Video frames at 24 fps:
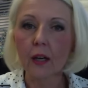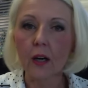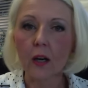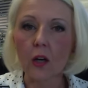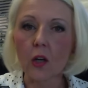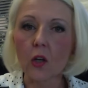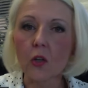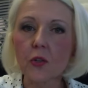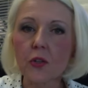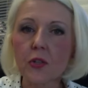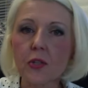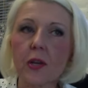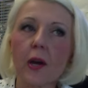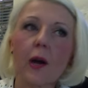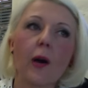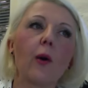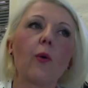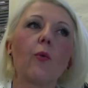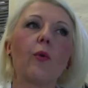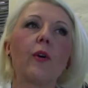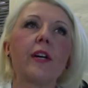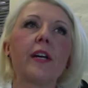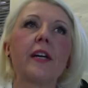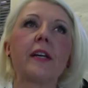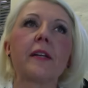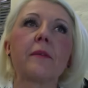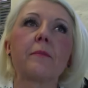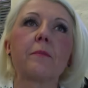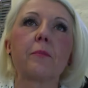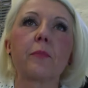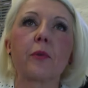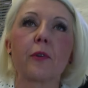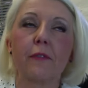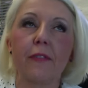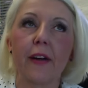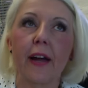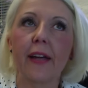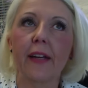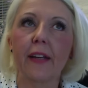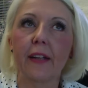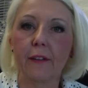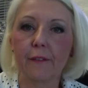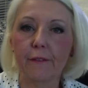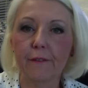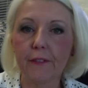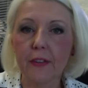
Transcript: Also, when providing